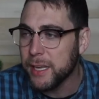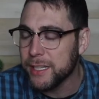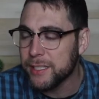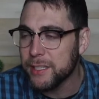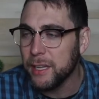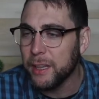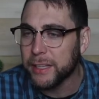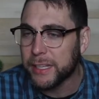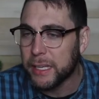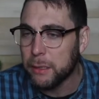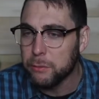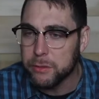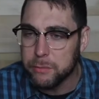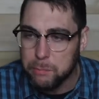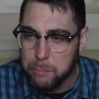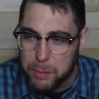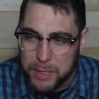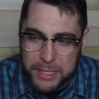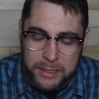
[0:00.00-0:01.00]
It's not like he was
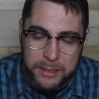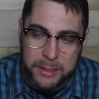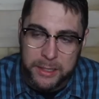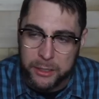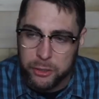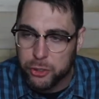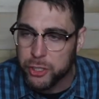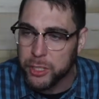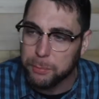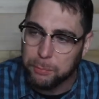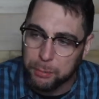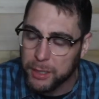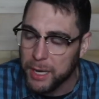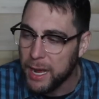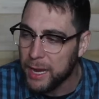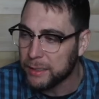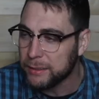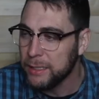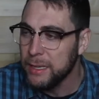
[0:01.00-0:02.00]
beaten and
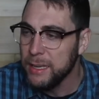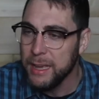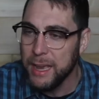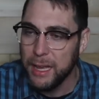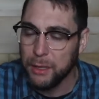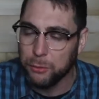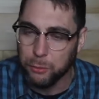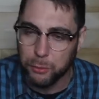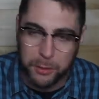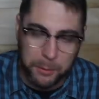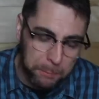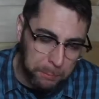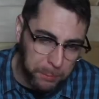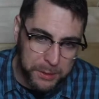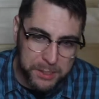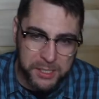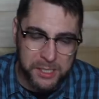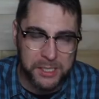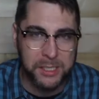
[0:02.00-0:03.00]
shipwrecked and thrown in
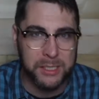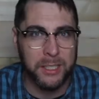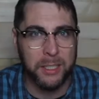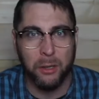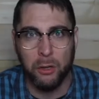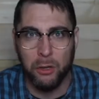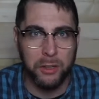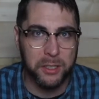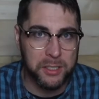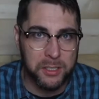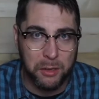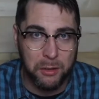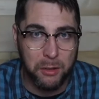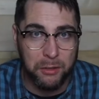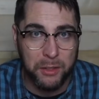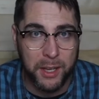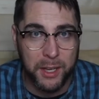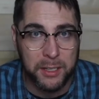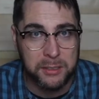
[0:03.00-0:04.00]
prison and all these other
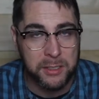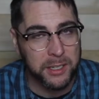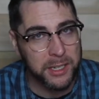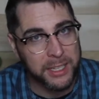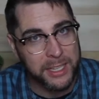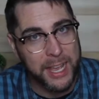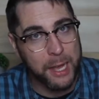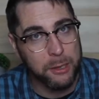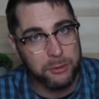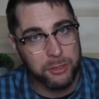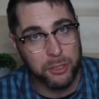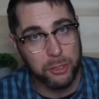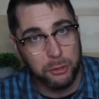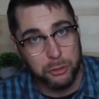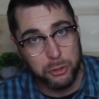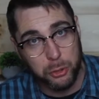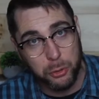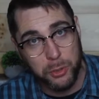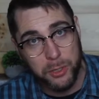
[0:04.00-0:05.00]
things and he counts it all
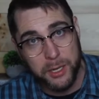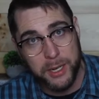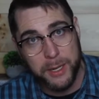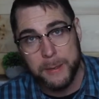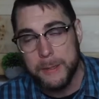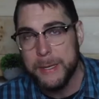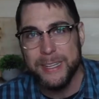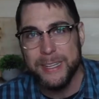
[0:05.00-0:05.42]
joy.